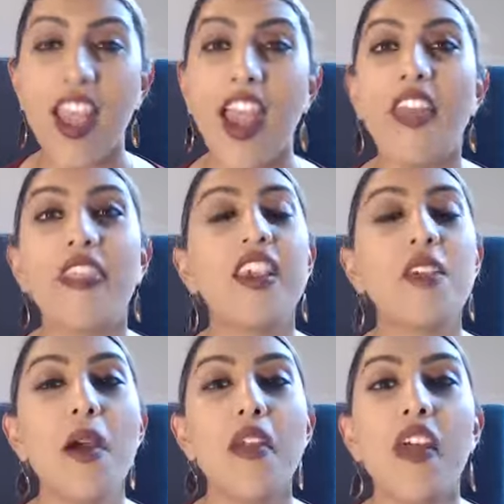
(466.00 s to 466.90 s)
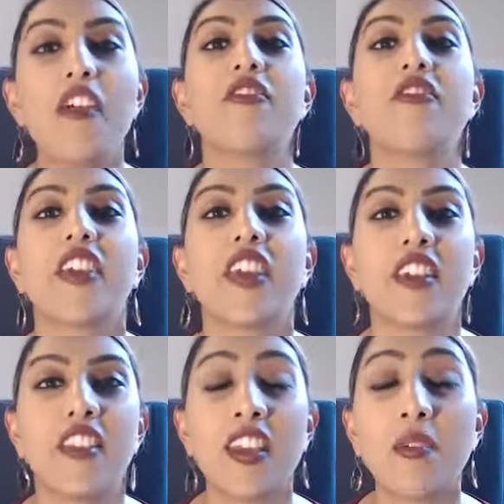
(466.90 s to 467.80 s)
And think about that figure,
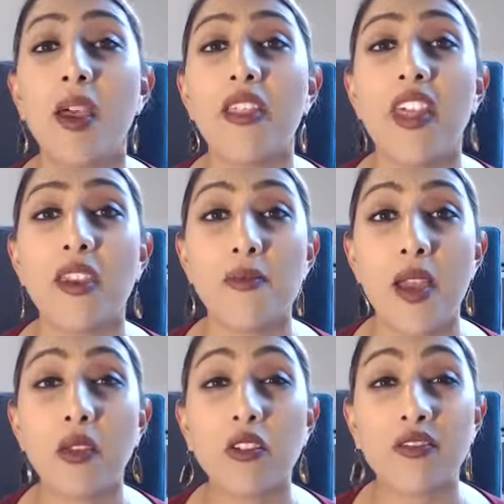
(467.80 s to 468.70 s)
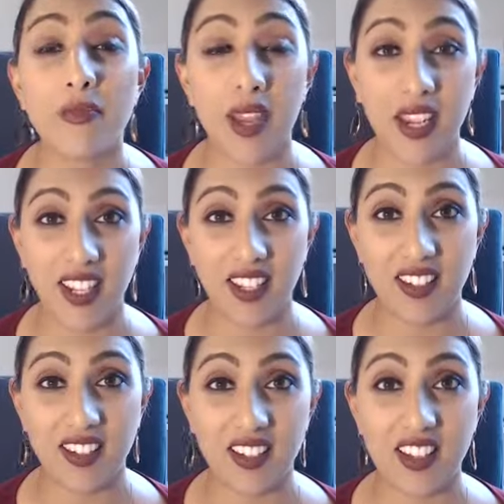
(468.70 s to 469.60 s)
think about that amount of money
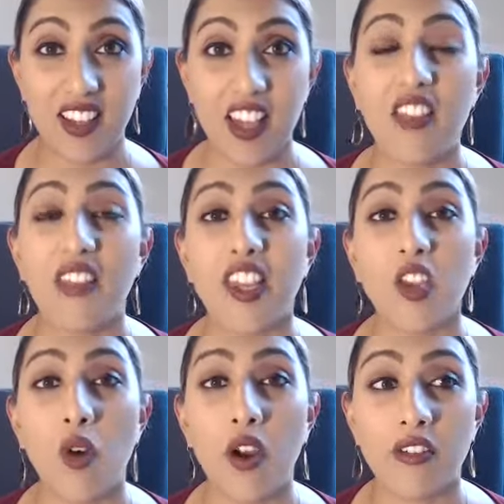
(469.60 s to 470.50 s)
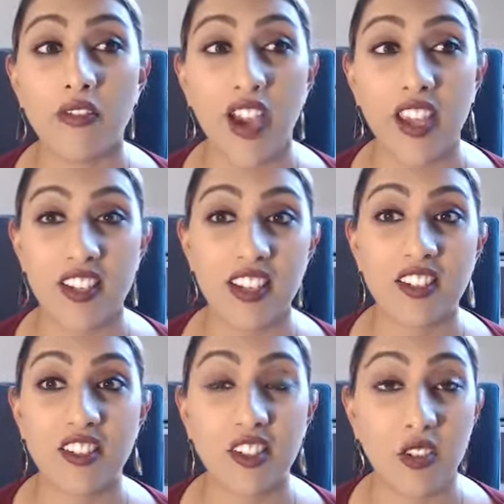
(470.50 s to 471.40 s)
that you are inviting
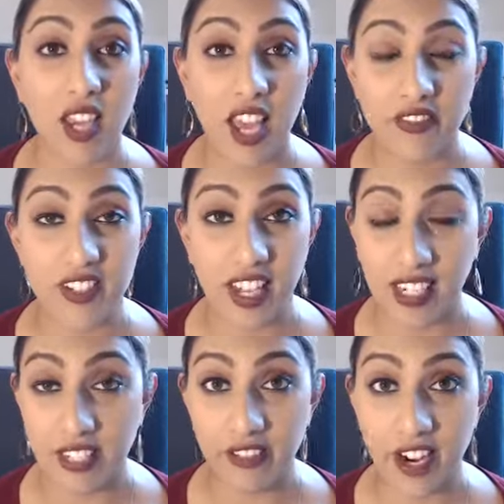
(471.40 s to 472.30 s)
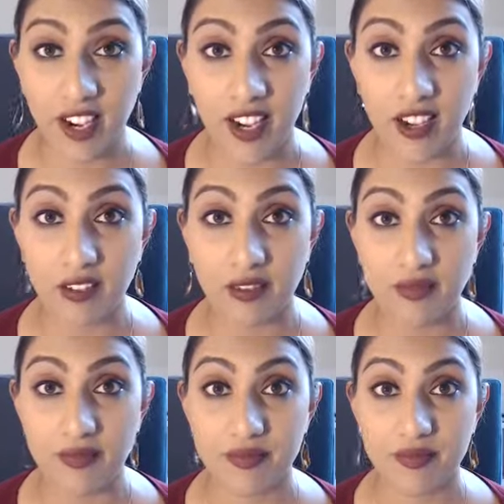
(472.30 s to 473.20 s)
into your life daily right now.
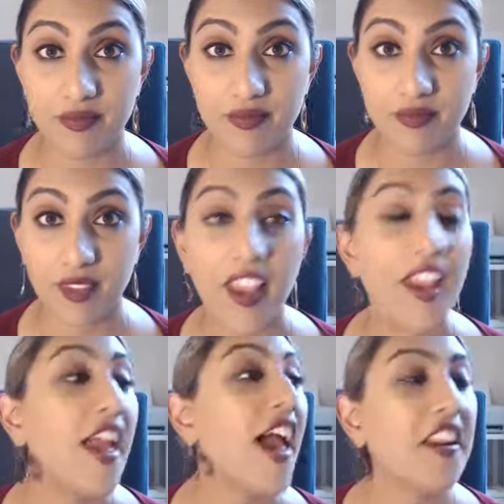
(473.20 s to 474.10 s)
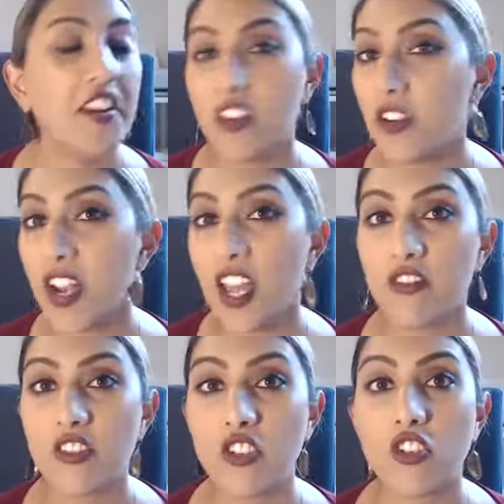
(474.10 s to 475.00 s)
And you don't have
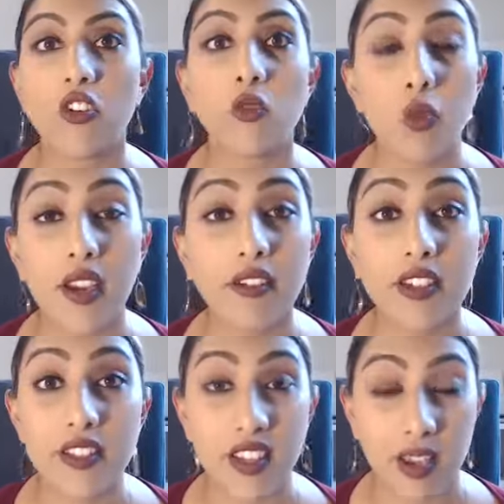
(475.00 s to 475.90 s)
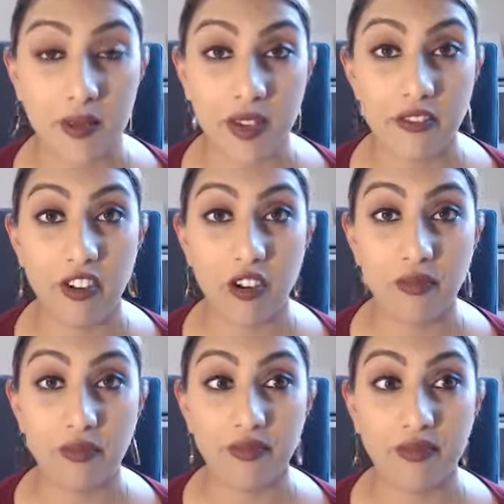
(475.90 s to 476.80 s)
to know where it's coming
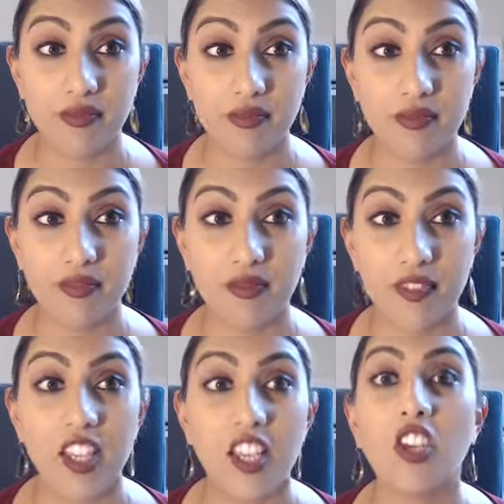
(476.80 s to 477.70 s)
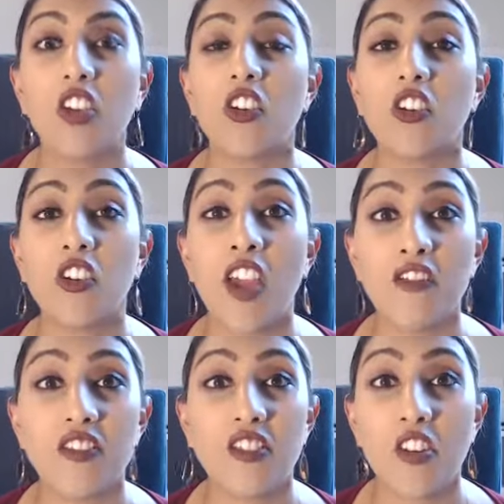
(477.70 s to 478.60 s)
from. You don't have
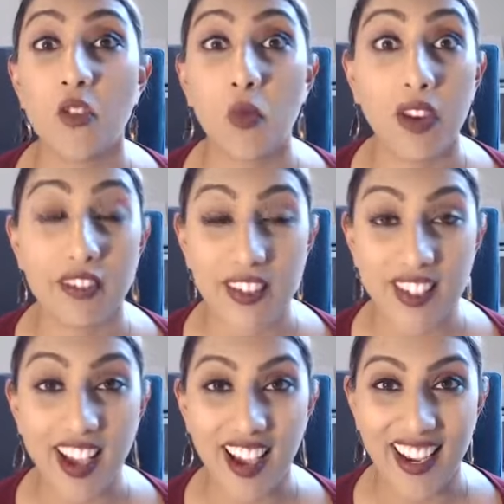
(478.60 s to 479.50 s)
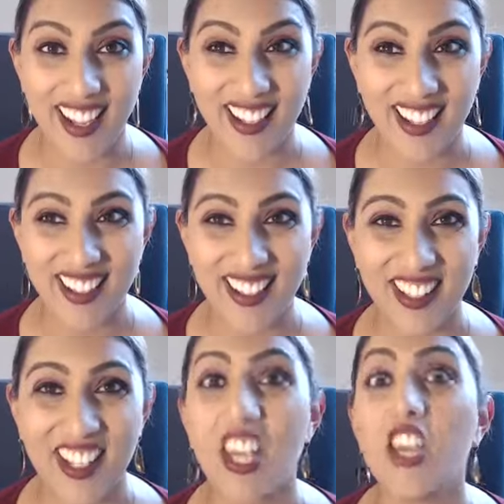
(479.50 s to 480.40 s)
to know where it's hiding.
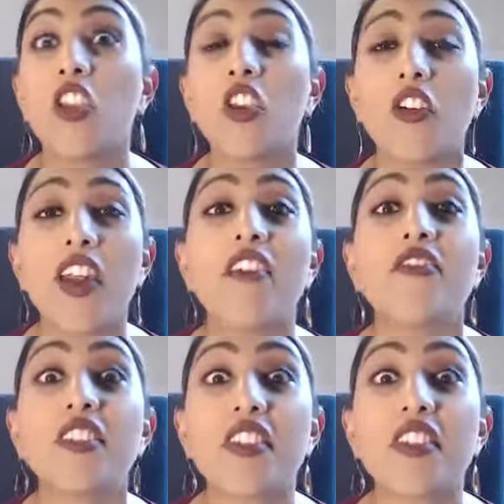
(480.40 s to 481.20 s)
You don't have to